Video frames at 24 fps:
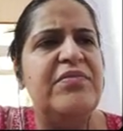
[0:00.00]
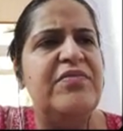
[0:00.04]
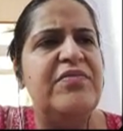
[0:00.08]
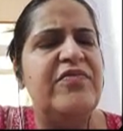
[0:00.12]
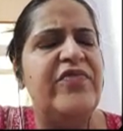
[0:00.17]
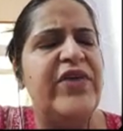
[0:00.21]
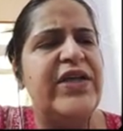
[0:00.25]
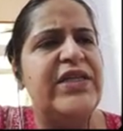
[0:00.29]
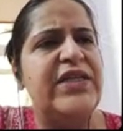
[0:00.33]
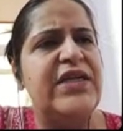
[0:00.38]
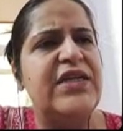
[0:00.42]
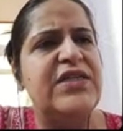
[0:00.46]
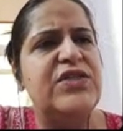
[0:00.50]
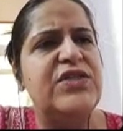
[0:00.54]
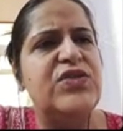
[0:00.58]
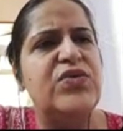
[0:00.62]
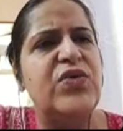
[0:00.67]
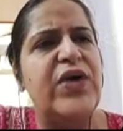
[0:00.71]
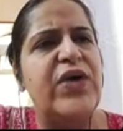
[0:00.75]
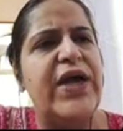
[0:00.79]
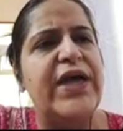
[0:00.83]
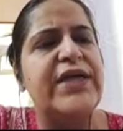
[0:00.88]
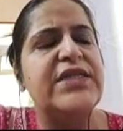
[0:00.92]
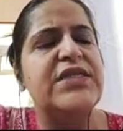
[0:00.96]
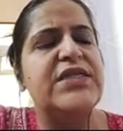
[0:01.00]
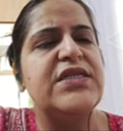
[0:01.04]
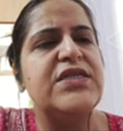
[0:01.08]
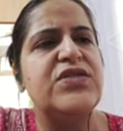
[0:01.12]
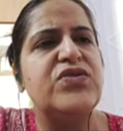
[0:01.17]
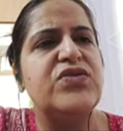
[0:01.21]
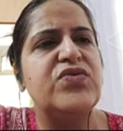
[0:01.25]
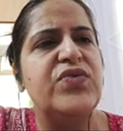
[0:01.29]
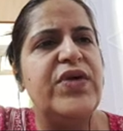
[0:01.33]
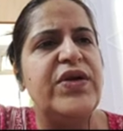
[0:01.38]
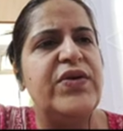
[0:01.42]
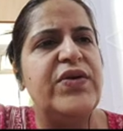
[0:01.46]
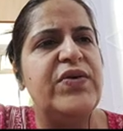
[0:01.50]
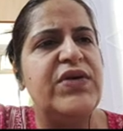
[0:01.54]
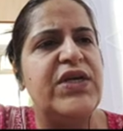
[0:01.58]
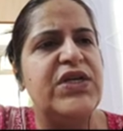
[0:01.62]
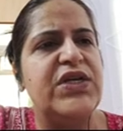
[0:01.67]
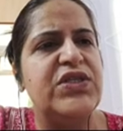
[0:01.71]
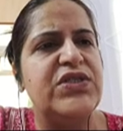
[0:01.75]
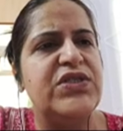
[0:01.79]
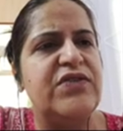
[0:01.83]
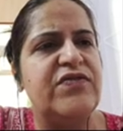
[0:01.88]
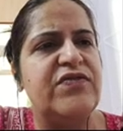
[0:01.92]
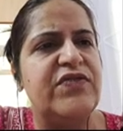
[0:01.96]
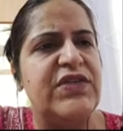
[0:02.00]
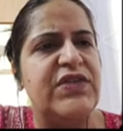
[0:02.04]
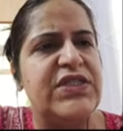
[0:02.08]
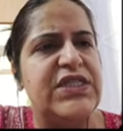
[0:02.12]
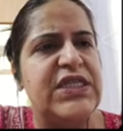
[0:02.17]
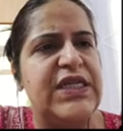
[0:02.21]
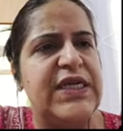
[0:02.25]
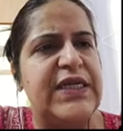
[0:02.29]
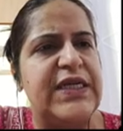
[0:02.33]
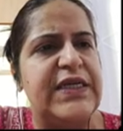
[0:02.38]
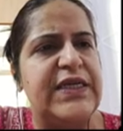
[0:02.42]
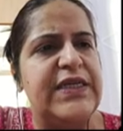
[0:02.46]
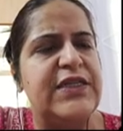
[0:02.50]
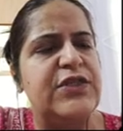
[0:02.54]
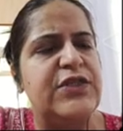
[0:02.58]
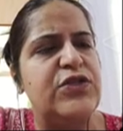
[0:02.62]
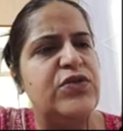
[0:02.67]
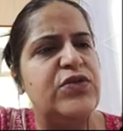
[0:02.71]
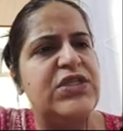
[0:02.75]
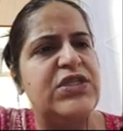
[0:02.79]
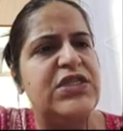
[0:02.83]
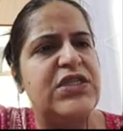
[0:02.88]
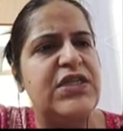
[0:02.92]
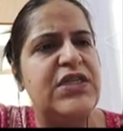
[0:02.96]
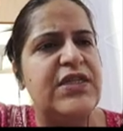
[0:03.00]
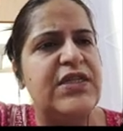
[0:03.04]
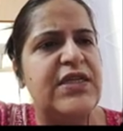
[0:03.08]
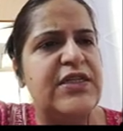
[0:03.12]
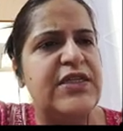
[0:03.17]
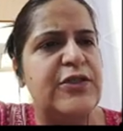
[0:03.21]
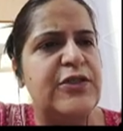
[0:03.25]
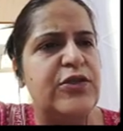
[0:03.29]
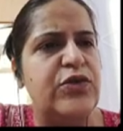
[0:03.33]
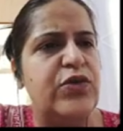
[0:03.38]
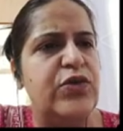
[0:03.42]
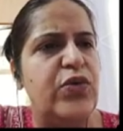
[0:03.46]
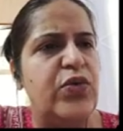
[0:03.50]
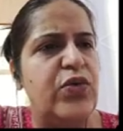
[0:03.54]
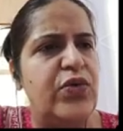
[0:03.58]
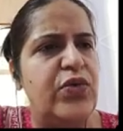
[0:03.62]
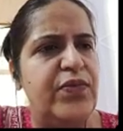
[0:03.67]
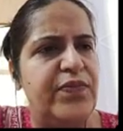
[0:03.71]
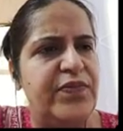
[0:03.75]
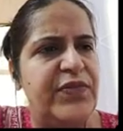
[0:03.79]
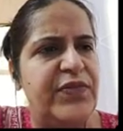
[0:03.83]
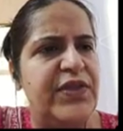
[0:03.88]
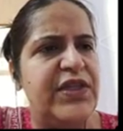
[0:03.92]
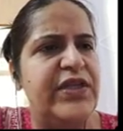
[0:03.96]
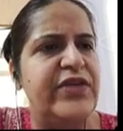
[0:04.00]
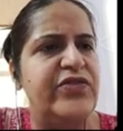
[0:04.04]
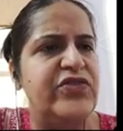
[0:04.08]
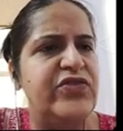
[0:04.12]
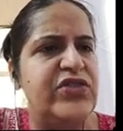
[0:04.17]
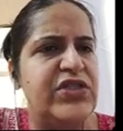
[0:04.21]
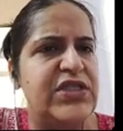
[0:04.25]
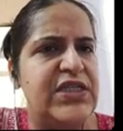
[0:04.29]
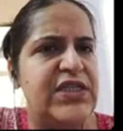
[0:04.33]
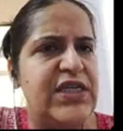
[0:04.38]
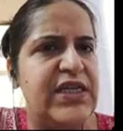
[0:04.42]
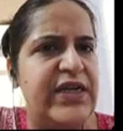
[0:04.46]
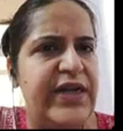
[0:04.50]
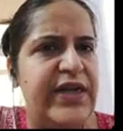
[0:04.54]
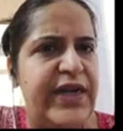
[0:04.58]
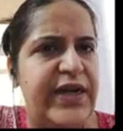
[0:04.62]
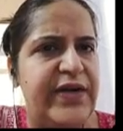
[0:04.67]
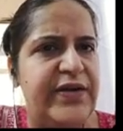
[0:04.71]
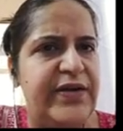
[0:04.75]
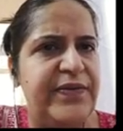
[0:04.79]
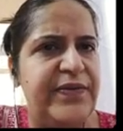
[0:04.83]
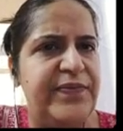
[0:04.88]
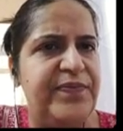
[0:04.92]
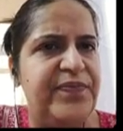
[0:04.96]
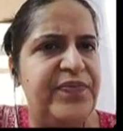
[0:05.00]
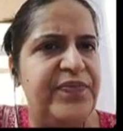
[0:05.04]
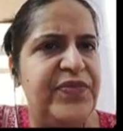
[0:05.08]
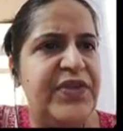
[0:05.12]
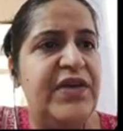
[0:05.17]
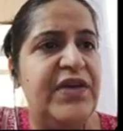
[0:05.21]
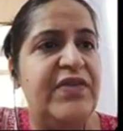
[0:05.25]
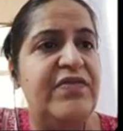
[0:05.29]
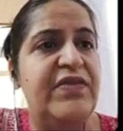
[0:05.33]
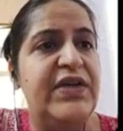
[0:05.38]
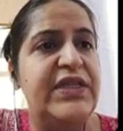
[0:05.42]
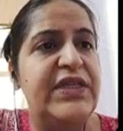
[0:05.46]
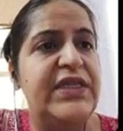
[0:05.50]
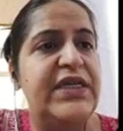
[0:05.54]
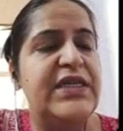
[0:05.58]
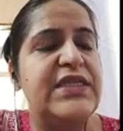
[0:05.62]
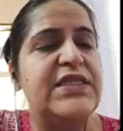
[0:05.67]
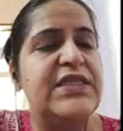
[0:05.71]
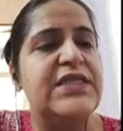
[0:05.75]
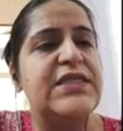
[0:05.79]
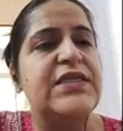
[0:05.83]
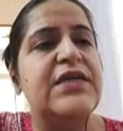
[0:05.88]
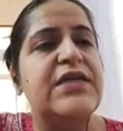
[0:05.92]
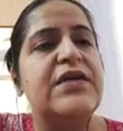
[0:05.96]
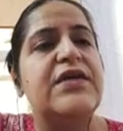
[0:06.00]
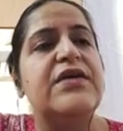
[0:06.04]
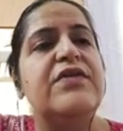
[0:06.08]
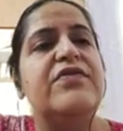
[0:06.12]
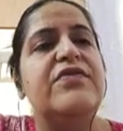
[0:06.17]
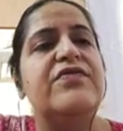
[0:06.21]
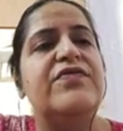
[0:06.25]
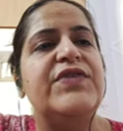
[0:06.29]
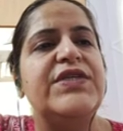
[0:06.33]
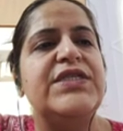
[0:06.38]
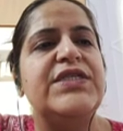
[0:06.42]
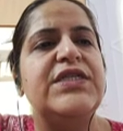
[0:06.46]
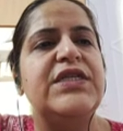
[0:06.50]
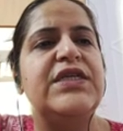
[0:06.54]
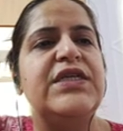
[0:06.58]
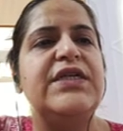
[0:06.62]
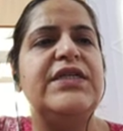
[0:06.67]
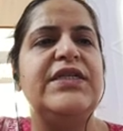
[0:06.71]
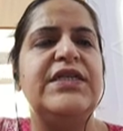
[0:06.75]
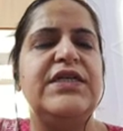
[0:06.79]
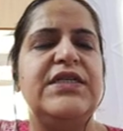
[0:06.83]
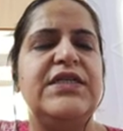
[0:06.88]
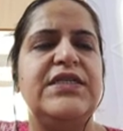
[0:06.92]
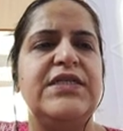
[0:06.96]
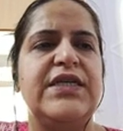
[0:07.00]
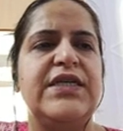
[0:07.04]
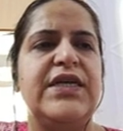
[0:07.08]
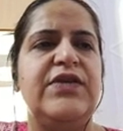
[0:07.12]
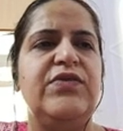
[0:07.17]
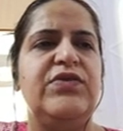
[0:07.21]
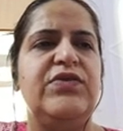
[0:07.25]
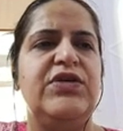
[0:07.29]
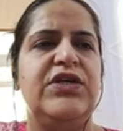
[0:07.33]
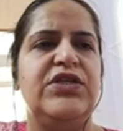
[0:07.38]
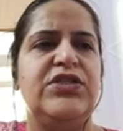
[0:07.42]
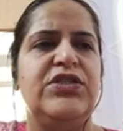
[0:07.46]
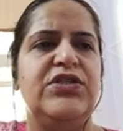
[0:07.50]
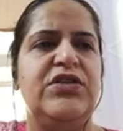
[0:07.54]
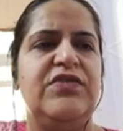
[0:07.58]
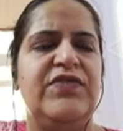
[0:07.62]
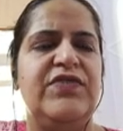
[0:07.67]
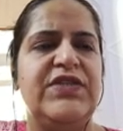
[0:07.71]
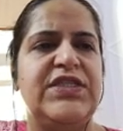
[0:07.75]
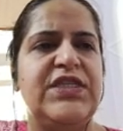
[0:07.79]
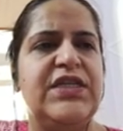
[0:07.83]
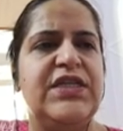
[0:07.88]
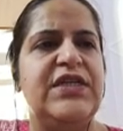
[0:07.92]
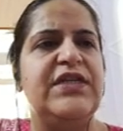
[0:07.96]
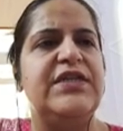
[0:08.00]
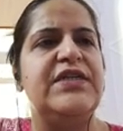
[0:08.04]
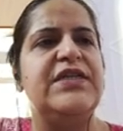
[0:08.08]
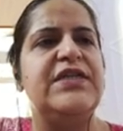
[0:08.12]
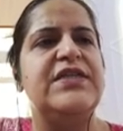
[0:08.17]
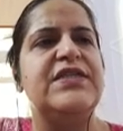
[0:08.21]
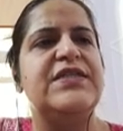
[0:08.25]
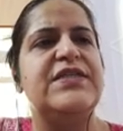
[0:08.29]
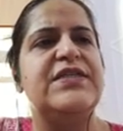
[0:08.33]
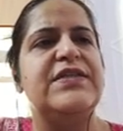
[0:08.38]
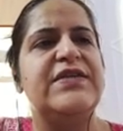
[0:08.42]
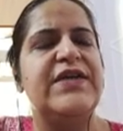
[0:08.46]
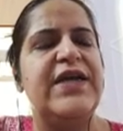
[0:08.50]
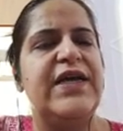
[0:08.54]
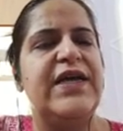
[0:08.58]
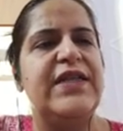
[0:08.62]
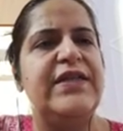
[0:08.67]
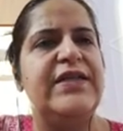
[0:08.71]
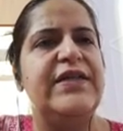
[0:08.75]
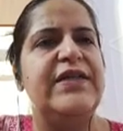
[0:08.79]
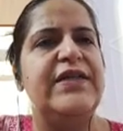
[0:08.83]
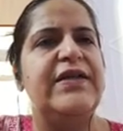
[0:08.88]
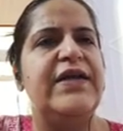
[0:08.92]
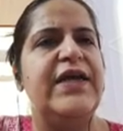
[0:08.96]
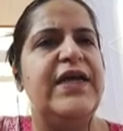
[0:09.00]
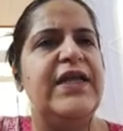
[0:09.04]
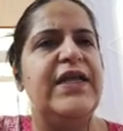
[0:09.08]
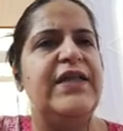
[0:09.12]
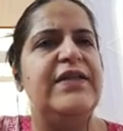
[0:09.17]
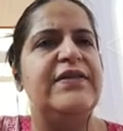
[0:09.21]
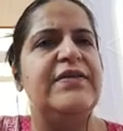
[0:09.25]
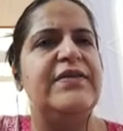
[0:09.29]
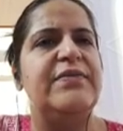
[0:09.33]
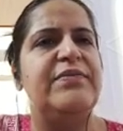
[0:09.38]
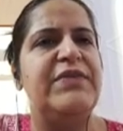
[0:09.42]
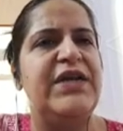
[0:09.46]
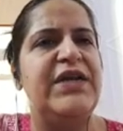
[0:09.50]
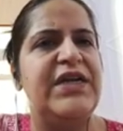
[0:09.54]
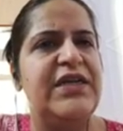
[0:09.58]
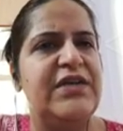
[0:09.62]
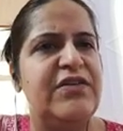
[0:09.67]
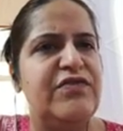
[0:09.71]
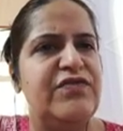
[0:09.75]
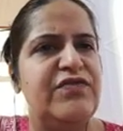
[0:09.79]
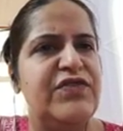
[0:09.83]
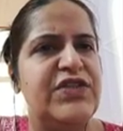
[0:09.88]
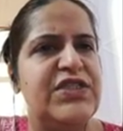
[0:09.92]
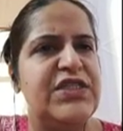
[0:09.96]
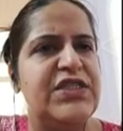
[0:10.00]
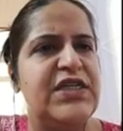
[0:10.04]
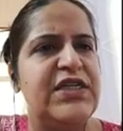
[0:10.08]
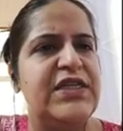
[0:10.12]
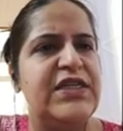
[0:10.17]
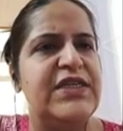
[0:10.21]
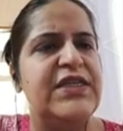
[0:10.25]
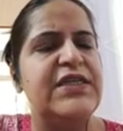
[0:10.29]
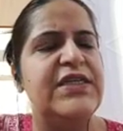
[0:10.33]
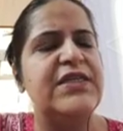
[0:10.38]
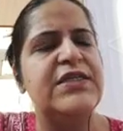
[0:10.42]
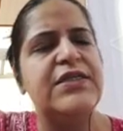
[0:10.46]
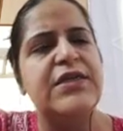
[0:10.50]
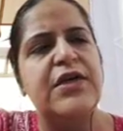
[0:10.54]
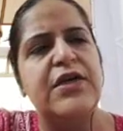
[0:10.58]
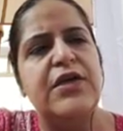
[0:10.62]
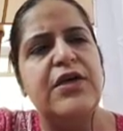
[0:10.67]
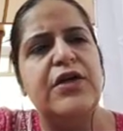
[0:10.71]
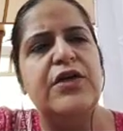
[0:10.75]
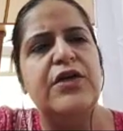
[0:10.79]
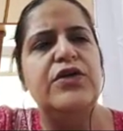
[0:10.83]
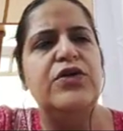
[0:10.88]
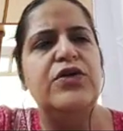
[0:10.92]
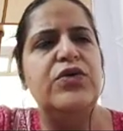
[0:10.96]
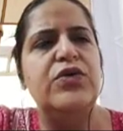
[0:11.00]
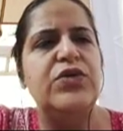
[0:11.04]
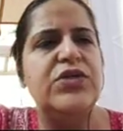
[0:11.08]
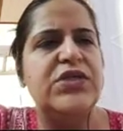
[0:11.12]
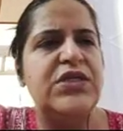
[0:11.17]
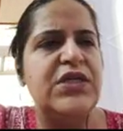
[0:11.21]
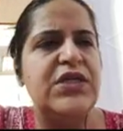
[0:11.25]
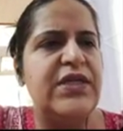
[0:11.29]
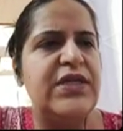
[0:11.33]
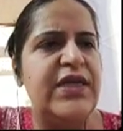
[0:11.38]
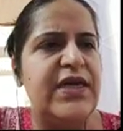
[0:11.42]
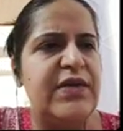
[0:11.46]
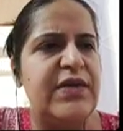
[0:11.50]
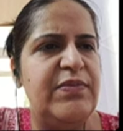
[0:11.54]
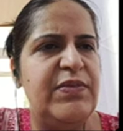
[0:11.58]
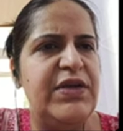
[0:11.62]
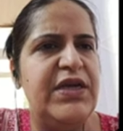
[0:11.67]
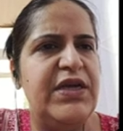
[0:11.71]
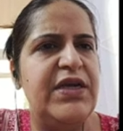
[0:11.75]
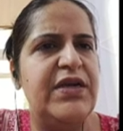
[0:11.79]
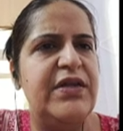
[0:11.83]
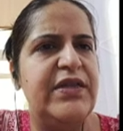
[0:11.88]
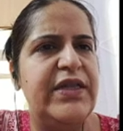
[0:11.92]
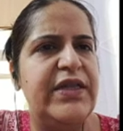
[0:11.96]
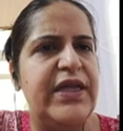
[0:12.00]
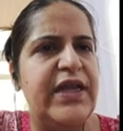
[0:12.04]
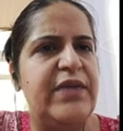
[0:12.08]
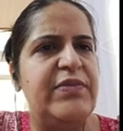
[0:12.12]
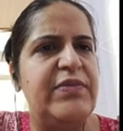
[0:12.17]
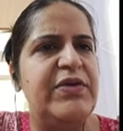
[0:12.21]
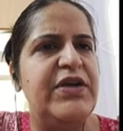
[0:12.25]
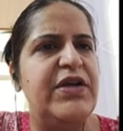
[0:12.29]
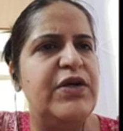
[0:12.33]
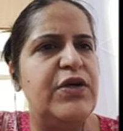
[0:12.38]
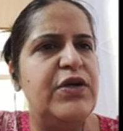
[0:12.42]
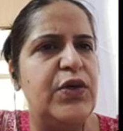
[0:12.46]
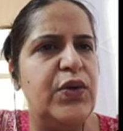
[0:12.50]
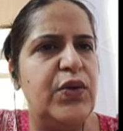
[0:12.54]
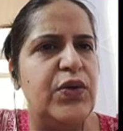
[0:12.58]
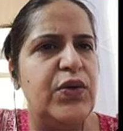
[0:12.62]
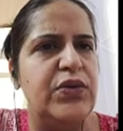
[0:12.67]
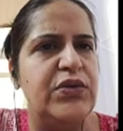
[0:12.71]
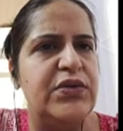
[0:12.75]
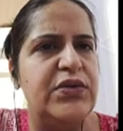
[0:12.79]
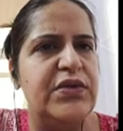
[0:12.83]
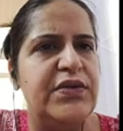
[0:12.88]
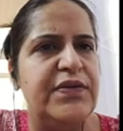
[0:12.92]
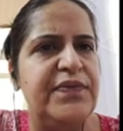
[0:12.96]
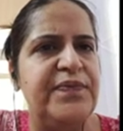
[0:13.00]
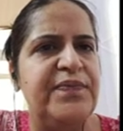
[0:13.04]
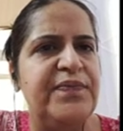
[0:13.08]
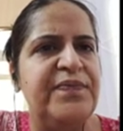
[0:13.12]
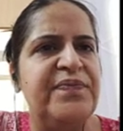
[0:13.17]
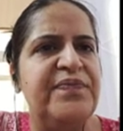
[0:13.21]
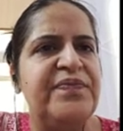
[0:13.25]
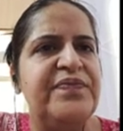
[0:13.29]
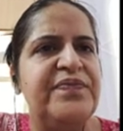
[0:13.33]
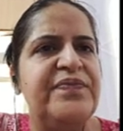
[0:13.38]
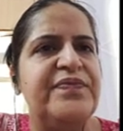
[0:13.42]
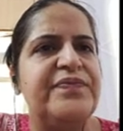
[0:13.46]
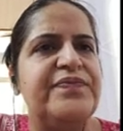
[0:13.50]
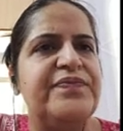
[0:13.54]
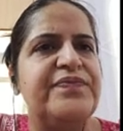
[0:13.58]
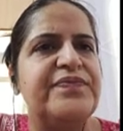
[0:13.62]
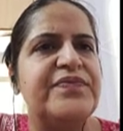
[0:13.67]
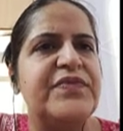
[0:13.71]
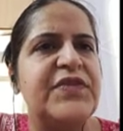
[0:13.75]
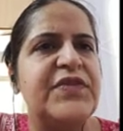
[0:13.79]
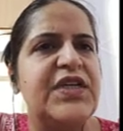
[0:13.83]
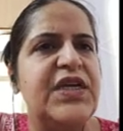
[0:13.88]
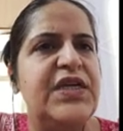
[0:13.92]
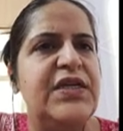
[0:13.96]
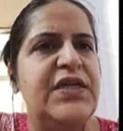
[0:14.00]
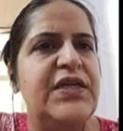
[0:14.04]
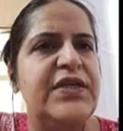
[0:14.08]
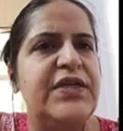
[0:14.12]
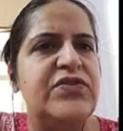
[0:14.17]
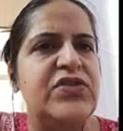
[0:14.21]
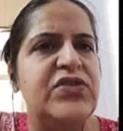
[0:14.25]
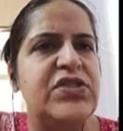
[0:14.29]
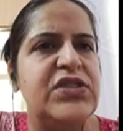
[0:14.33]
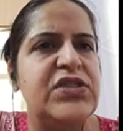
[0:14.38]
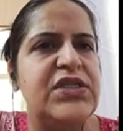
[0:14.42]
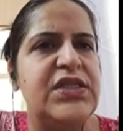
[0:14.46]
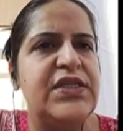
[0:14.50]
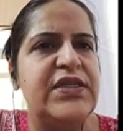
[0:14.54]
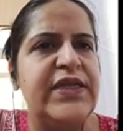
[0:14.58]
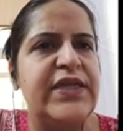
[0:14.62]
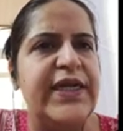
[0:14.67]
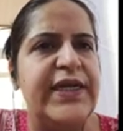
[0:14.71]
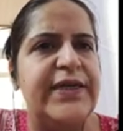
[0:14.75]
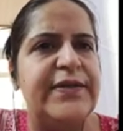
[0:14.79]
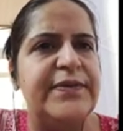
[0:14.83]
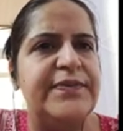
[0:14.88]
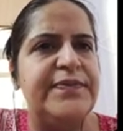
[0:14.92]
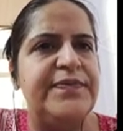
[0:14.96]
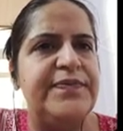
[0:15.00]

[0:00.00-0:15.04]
where there is no access to educational facilities, you will see there's low literacy rate. Where there is facilities, educational facilities, health, medical facilities, you will see there'll be a growth in literacy rate.